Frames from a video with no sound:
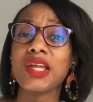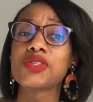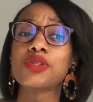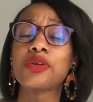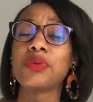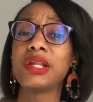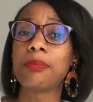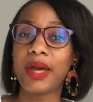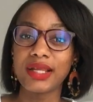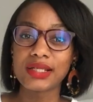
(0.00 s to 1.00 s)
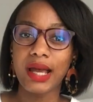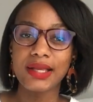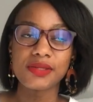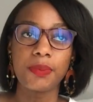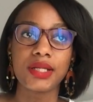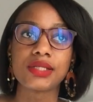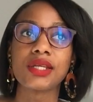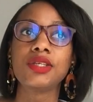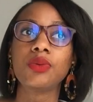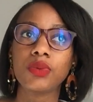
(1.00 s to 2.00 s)
It's not really bad, guys, but
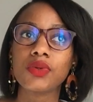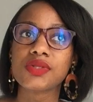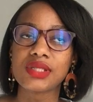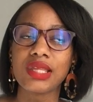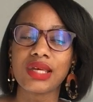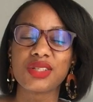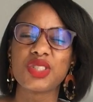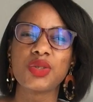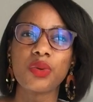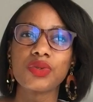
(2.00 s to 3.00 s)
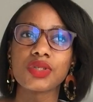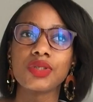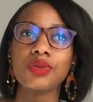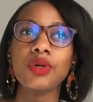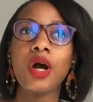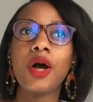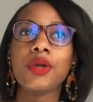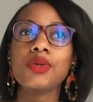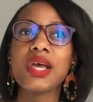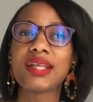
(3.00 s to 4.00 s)
you will see that you
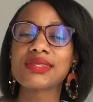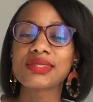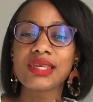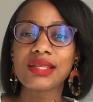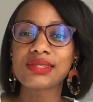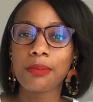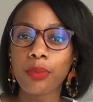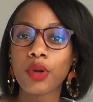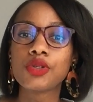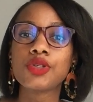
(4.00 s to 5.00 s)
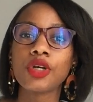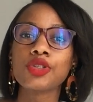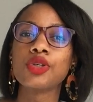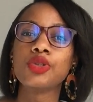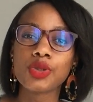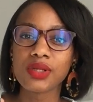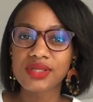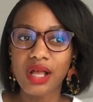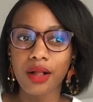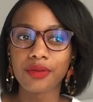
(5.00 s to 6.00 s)
at some point you're not your usual
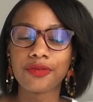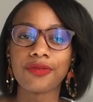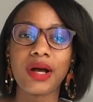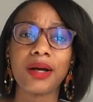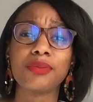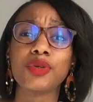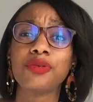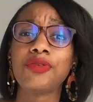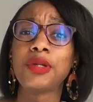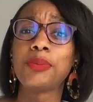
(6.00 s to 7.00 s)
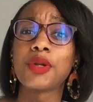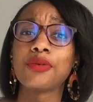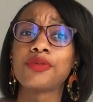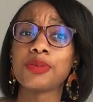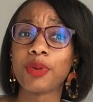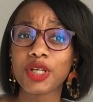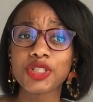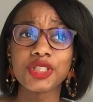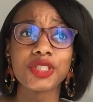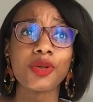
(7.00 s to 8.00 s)
self. You'll feel a bit of
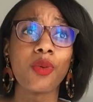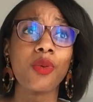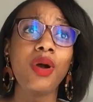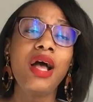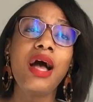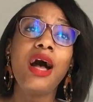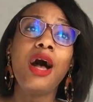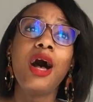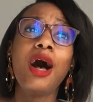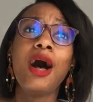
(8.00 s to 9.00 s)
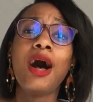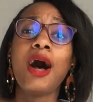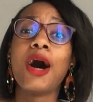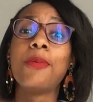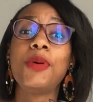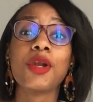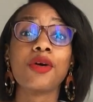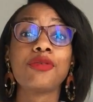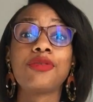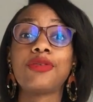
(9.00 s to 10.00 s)
depression or a bit
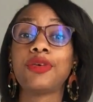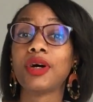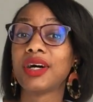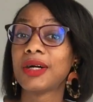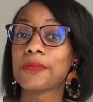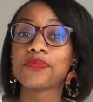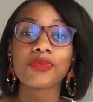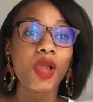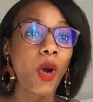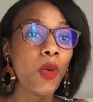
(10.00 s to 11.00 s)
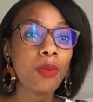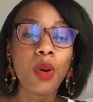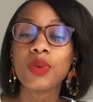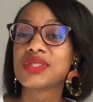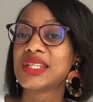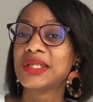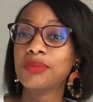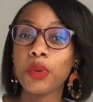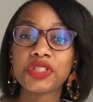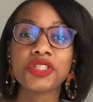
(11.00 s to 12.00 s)
of hormones and
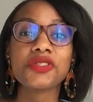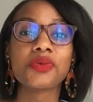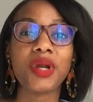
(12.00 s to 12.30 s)
emotions